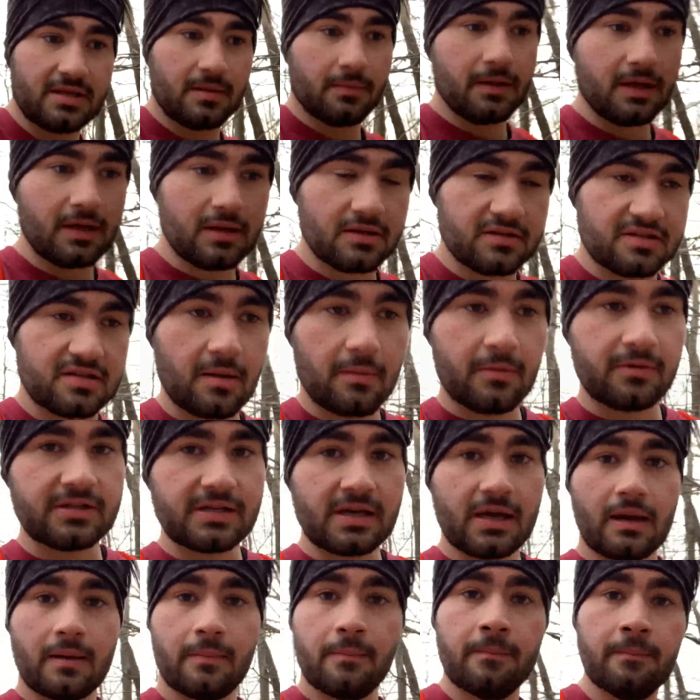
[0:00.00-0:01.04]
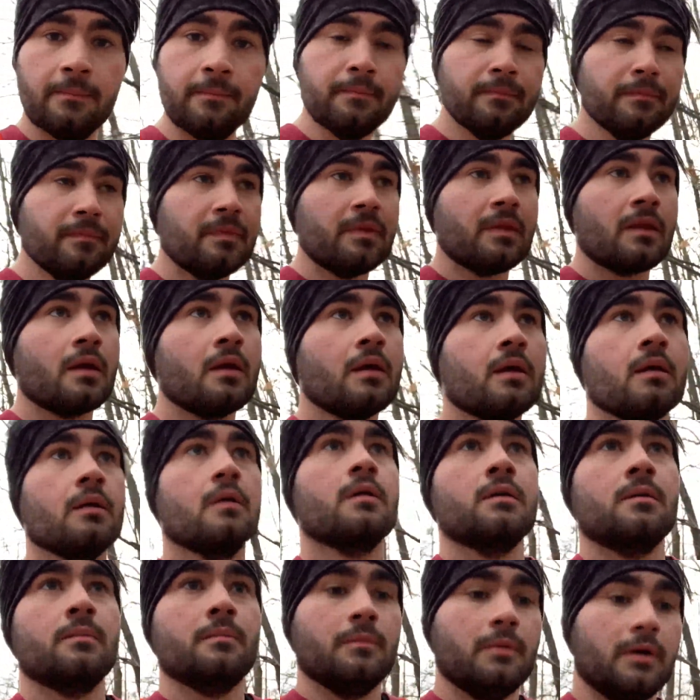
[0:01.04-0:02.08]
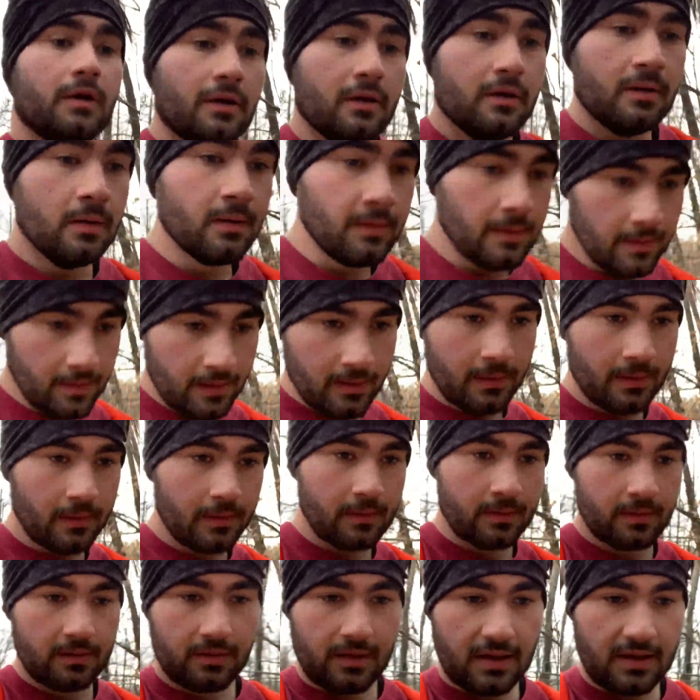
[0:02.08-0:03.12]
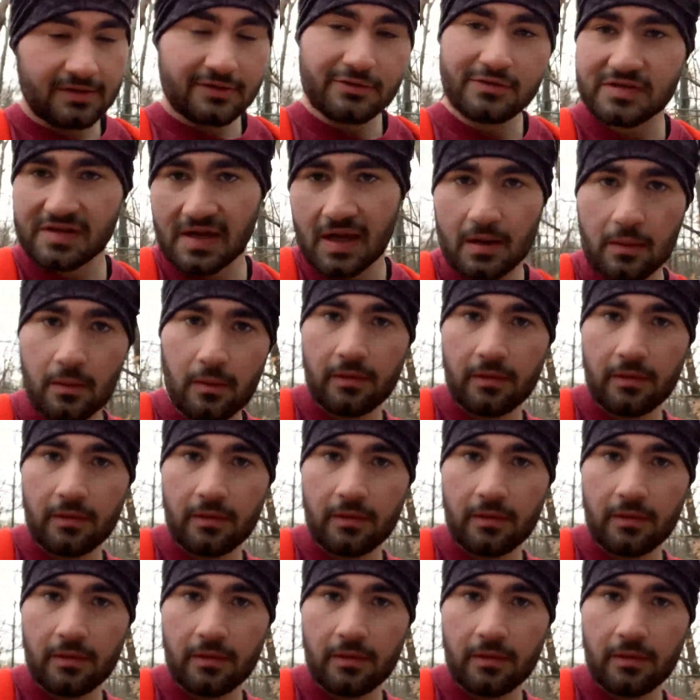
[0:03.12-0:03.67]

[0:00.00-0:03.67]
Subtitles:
to be in the summertime. But yeah, it's always kind of